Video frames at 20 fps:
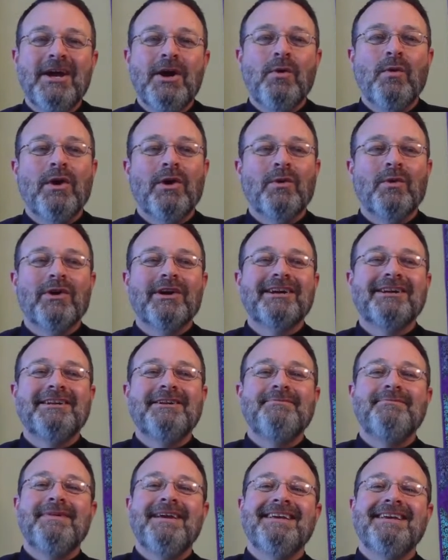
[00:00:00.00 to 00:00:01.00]
where we're going to
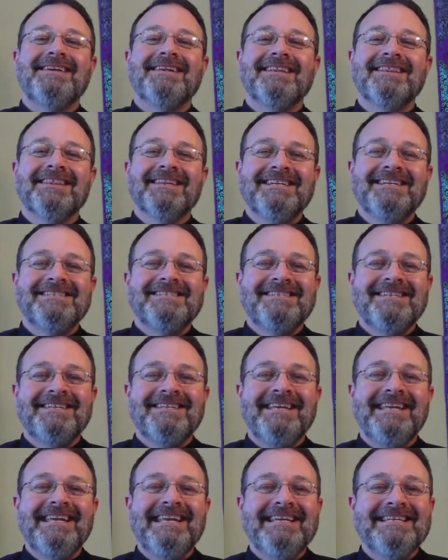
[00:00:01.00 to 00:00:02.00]
make
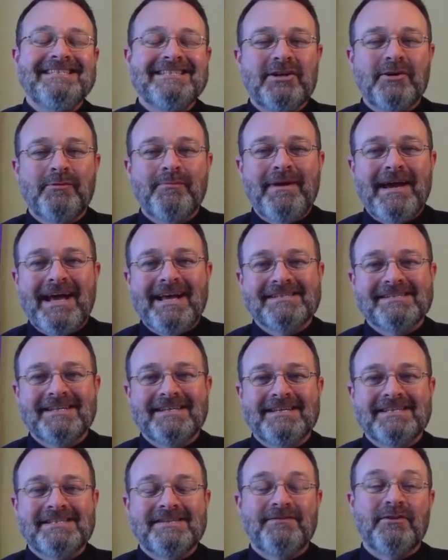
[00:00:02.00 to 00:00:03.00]
Lenten Easter
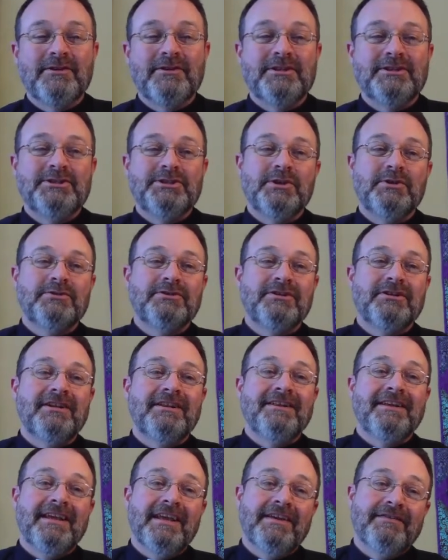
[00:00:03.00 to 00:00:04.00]
baskets for the children of
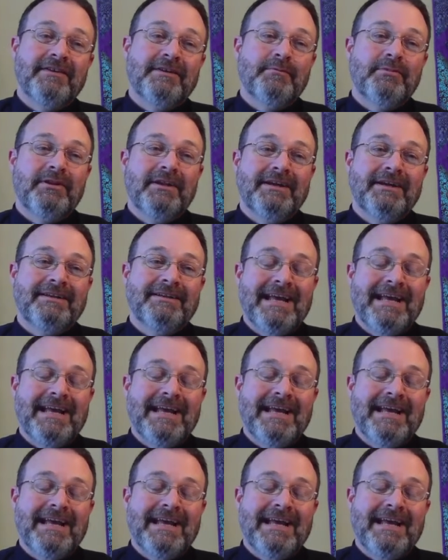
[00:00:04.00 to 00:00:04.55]
the Giving Plate.